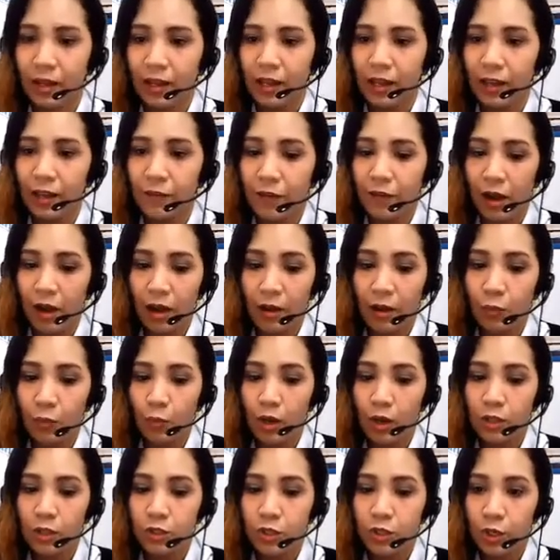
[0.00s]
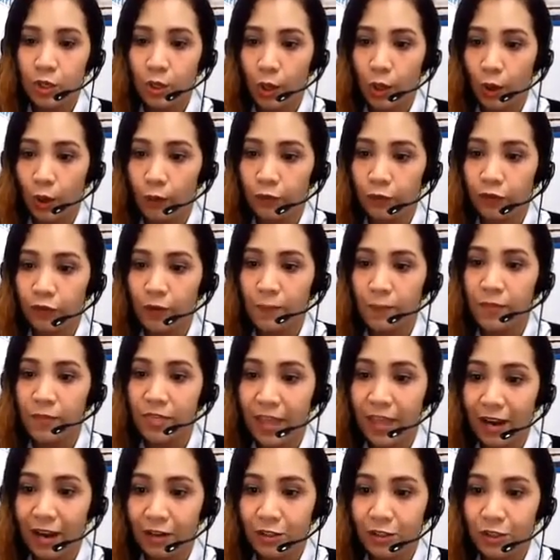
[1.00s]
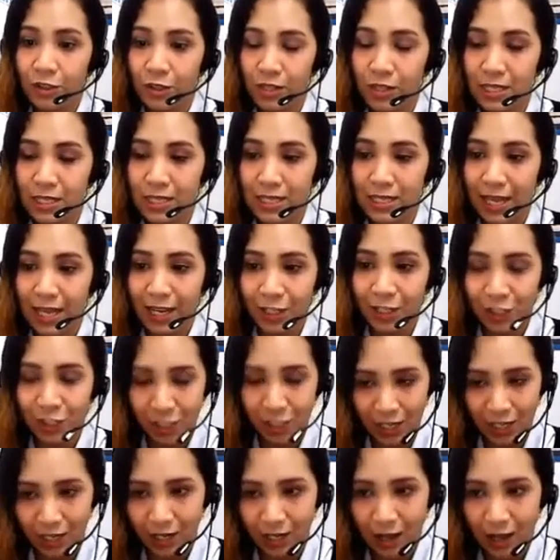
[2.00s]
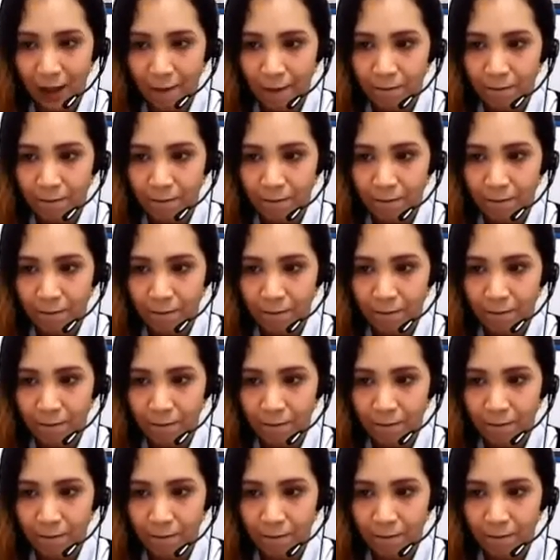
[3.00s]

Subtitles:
If I want to go from there to the station,